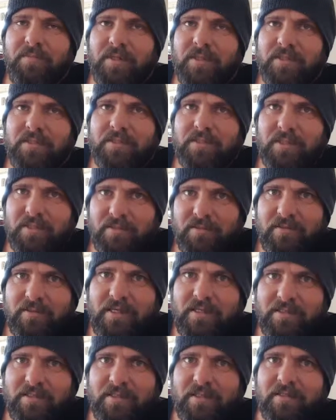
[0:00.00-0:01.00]
but that's it.
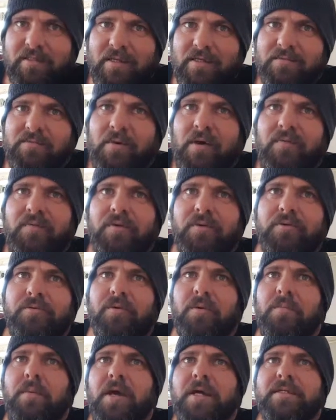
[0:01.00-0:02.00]
That's my food
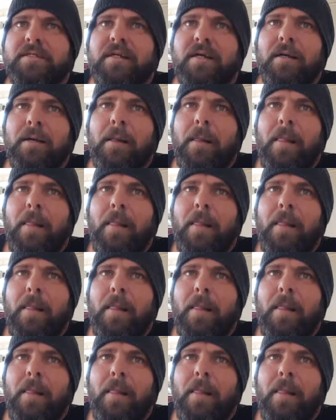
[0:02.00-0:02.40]
replacer.